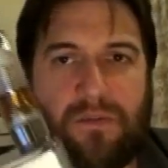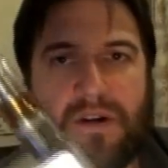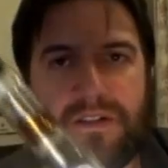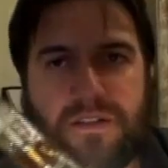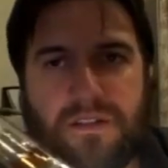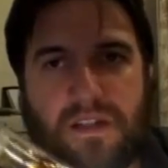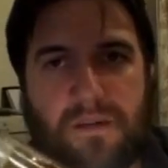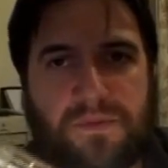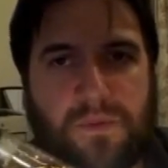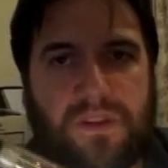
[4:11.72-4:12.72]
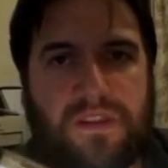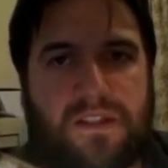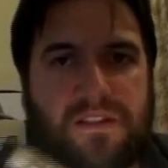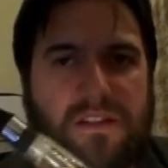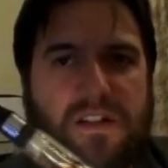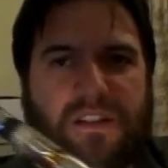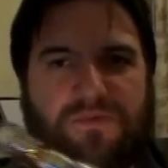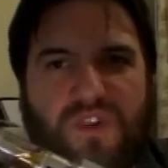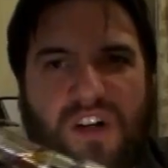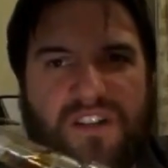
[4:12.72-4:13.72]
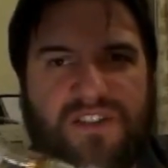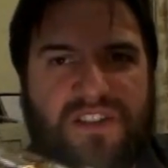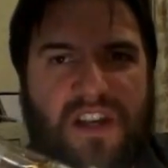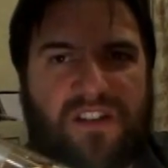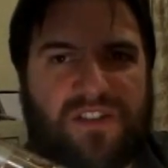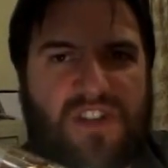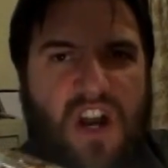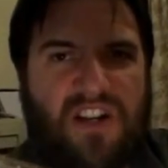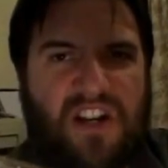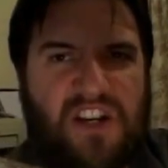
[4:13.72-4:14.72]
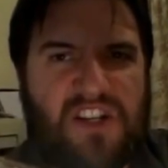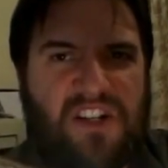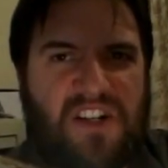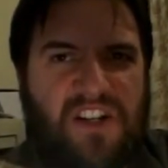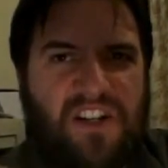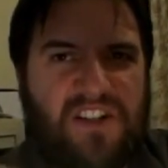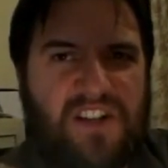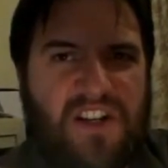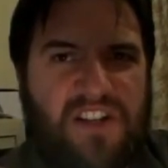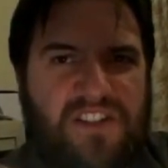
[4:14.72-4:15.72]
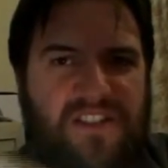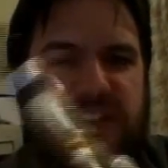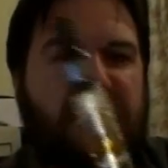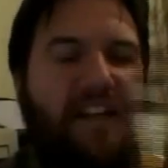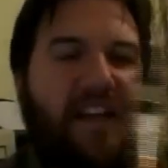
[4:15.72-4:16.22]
clearomizers that comes with this. Look at the rugged steel shining. Look at it.